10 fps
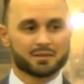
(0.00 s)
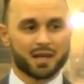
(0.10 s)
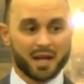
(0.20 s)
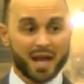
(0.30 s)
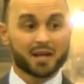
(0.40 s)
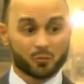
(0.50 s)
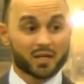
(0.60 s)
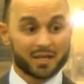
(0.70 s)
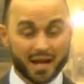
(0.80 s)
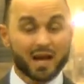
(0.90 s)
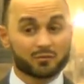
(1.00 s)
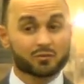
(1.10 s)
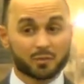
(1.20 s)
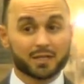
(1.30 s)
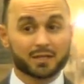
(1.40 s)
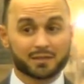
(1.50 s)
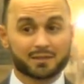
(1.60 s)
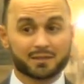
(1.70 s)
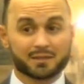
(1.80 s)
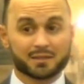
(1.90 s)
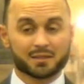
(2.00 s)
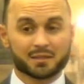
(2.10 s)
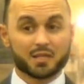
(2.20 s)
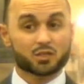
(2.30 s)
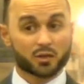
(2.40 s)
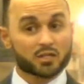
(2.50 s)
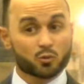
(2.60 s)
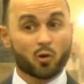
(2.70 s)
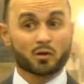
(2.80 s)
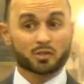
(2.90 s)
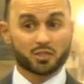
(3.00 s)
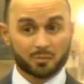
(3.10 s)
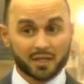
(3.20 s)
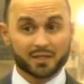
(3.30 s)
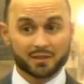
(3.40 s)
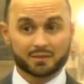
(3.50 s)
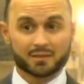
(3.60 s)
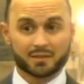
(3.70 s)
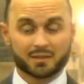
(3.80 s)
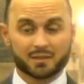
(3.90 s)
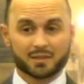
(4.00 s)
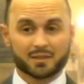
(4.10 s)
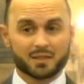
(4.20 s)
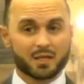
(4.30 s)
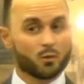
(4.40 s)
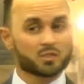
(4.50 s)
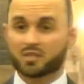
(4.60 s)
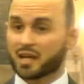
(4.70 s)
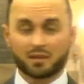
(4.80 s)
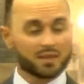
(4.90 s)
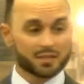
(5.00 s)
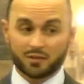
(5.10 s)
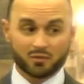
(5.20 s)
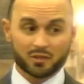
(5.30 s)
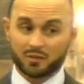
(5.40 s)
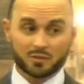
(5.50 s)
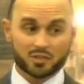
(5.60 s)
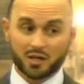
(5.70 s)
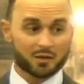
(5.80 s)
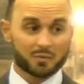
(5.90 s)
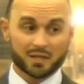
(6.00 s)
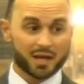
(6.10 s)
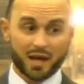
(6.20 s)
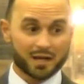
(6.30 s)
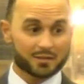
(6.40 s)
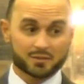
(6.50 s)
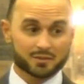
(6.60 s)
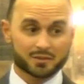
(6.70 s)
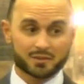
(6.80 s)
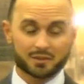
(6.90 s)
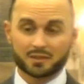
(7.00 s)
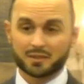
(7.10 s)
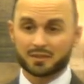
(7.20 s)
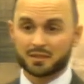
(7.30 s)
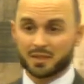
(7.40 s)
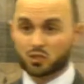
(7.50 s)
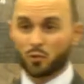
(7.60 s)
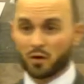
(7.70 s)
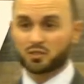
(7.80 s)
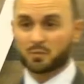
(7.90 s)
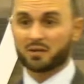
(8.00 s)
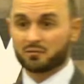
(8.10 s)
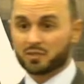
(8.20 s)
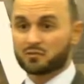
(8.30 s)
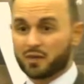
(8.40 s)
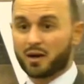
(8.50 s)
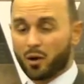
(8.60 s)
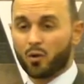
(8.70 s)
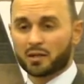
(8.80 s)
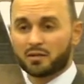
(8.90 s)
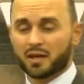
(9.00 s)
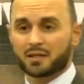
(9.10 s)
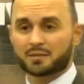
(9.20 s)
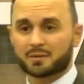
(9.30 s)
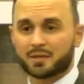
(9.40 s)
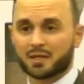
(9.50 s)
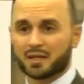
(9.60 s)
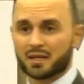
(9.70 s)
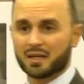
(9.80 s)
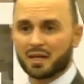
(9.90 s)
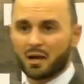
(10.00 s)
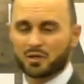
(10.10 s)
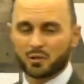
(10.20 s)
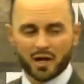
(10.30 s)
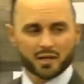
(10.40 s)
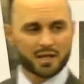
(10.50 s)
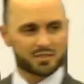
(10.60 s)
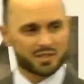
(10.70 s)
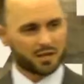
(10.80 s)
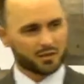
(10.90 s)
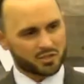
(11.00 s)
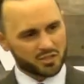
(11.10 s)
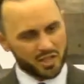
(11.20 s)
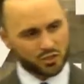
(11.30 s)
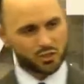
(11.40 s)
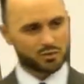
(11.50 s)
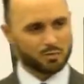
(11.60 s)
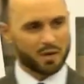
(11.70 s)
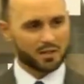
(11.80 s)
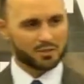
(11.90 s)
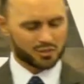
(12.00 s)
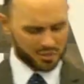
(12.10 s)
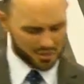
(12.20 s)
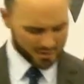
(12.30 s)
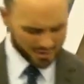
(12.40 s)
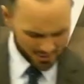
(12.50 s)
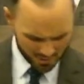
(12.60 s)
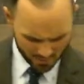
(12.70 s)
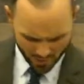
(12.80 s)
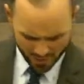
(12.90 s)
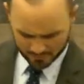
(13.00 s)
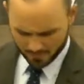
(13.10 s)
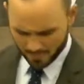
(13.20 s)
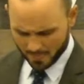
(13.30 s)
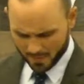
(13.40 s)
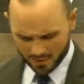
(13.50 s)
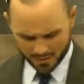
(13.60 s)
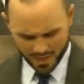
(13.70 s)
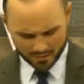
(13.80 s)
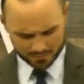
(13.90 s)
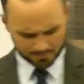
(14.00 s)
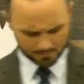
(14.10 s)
and had it written down for me. These are his words to me. He wouldn't say anything different if he was staring me in the eyes. His words to me. It's a very holy thing. And when you recognize that, it'll set your response. All right. Now,